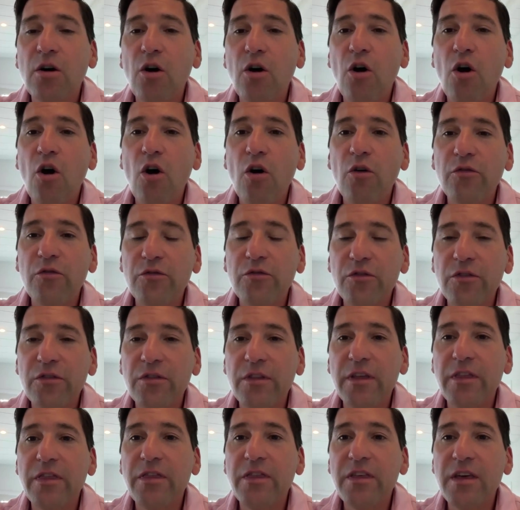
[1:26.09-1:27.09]
of
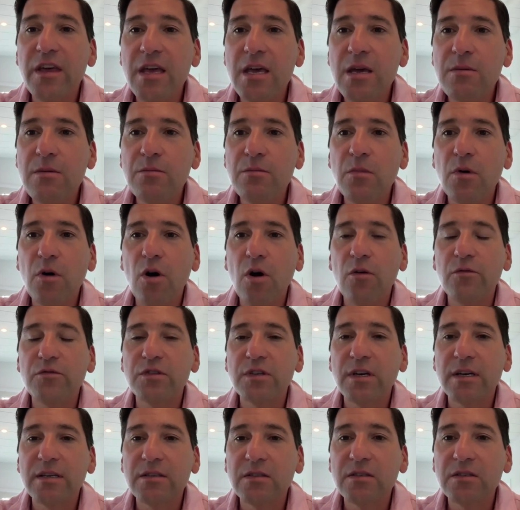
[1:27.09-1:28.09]
the theme of
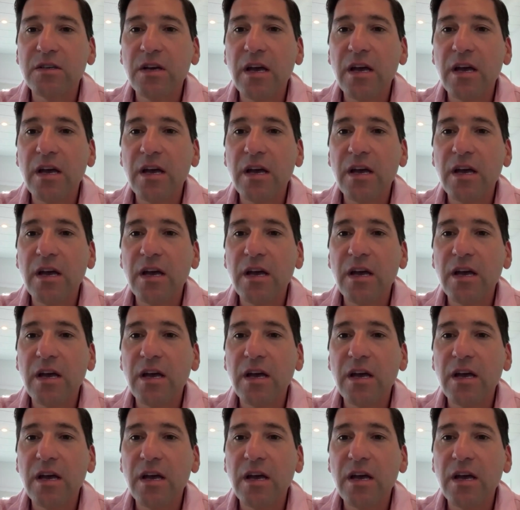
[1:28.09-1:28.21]
just